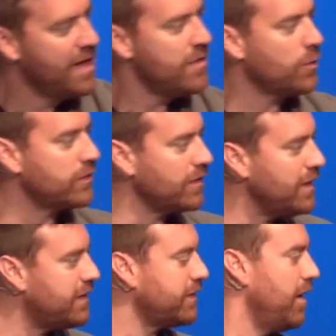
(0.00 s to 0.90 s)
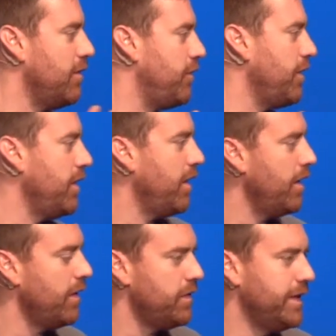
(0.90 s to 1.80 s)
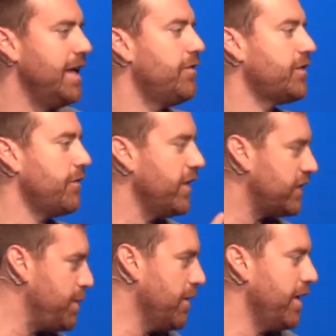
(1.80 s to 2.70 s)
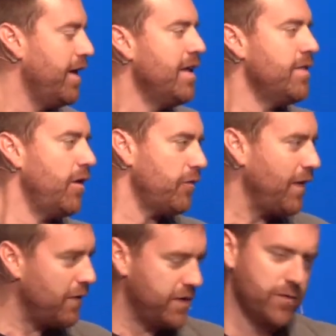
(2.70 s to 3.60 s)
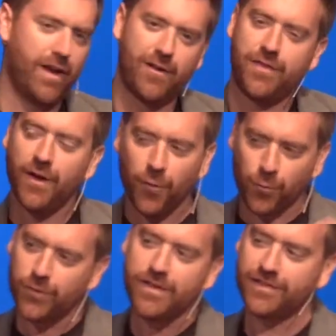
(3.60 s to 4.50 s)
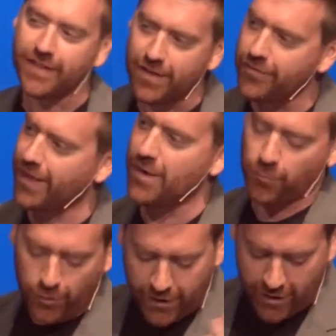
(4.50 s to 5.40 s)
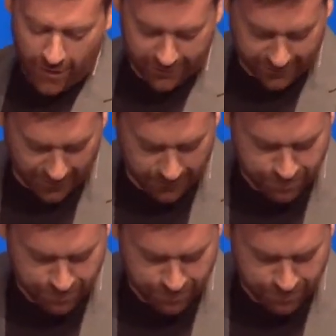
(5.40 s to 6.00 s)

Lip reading: There was a list of gifts of the Spirit that are found here that I think are really significant and really interesting.